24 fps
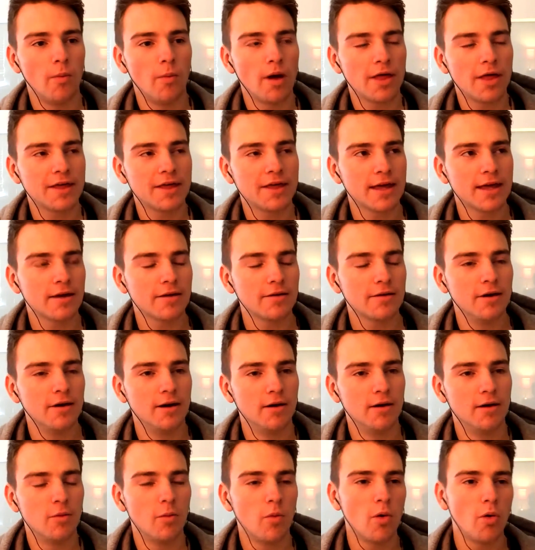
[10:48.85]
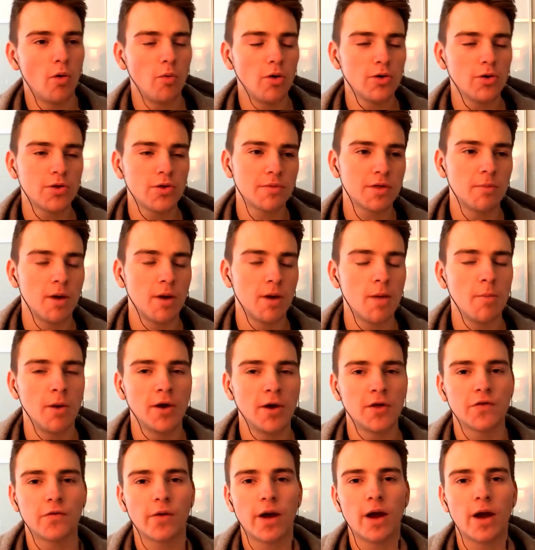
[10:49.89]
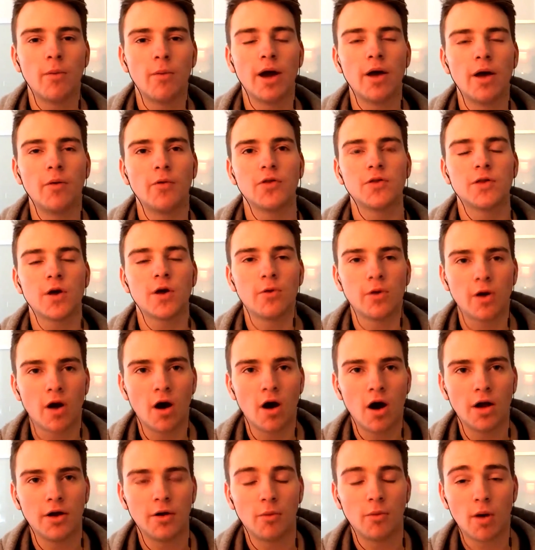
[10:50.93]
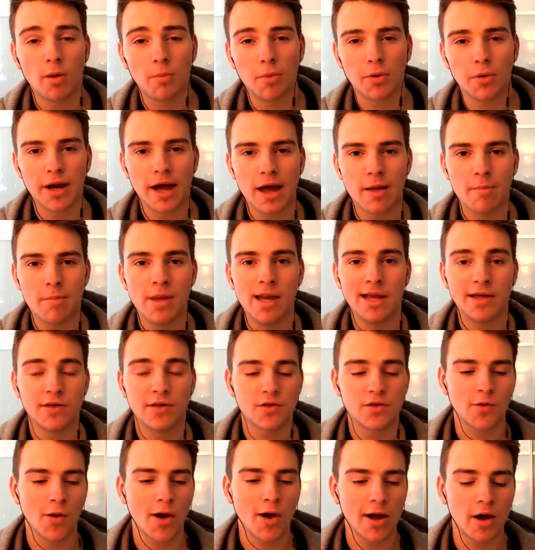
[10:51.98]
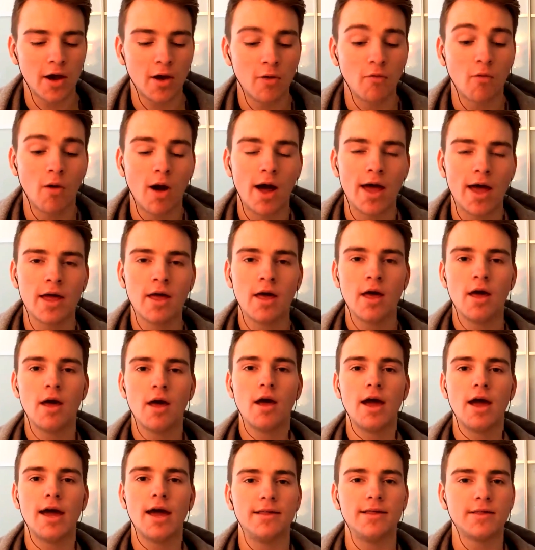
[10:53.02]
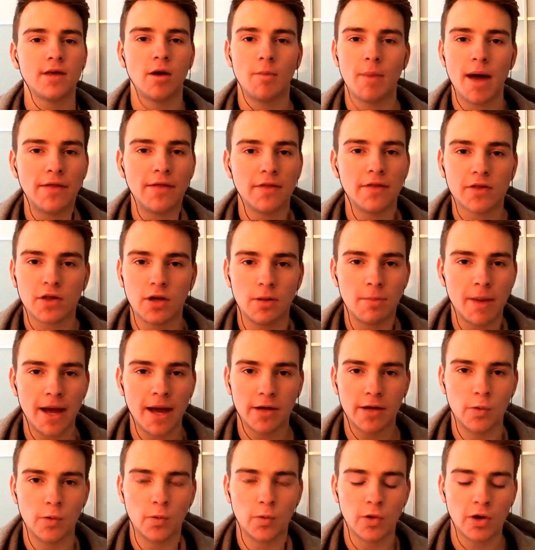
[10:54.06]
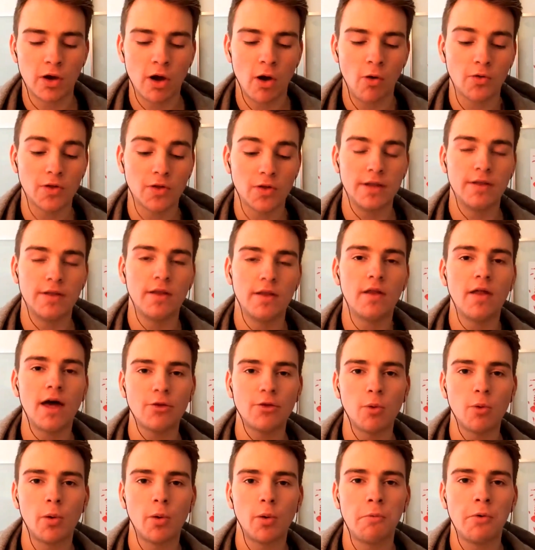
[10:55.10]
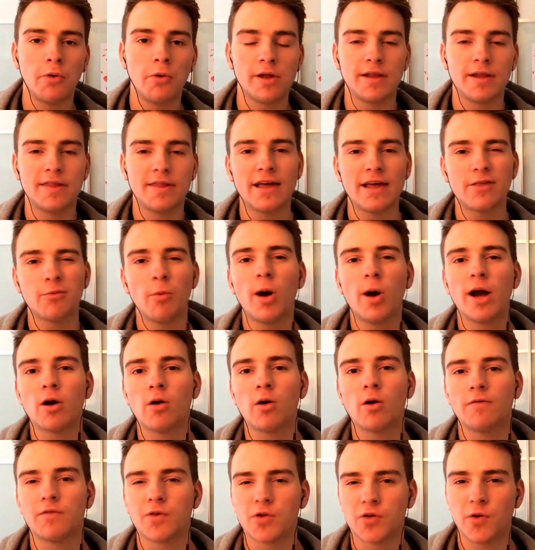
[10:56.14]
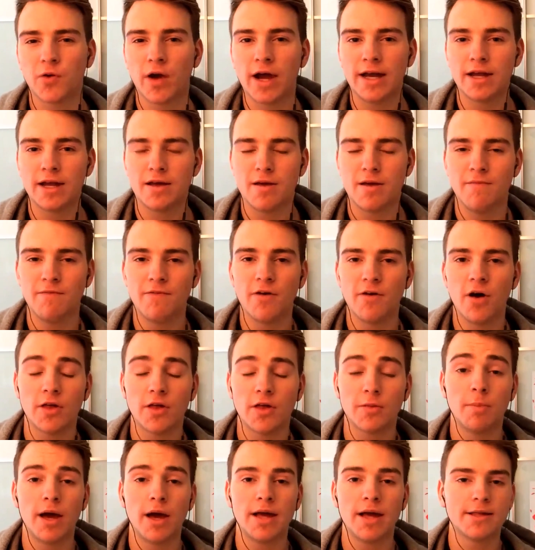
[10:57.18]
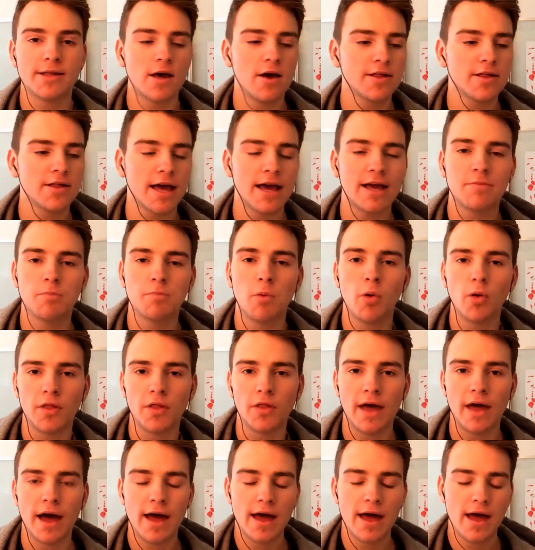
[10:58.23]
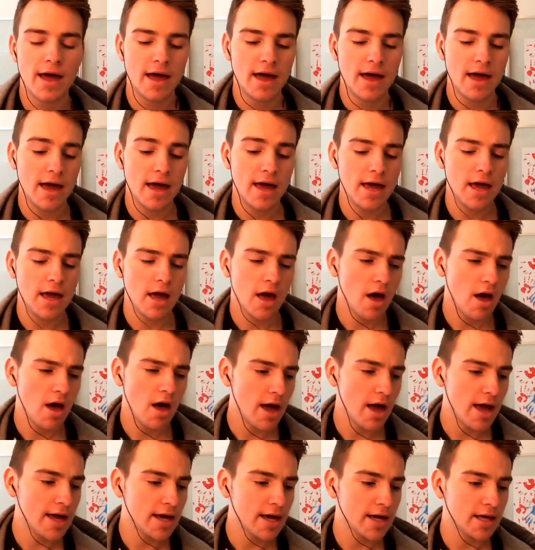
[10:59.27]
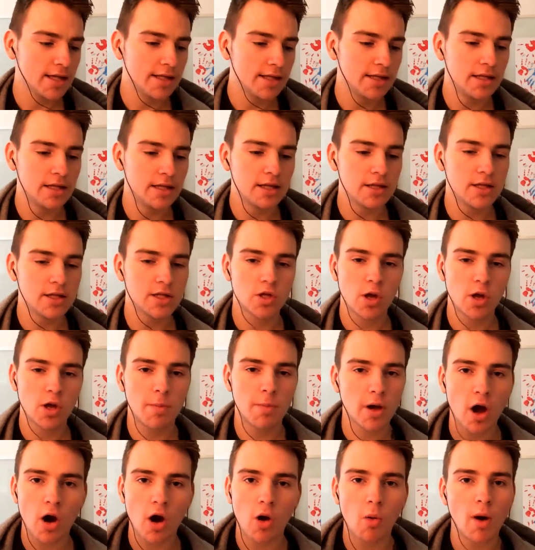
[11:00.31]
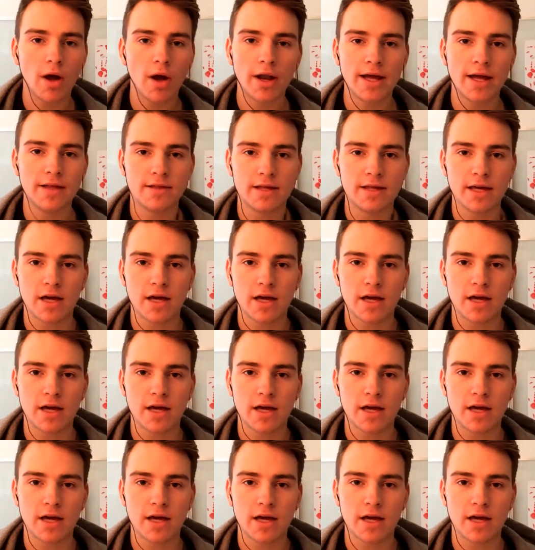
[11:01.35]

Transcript: I think what jumped to my mind straight away was Joe Garner, 1.8 million striker. Right, he's our man that's going to bang in all the goals, and that's what we wanted, and that's why I got frustrated at him first. But it turns out he's more than that. He can stop a goal one end.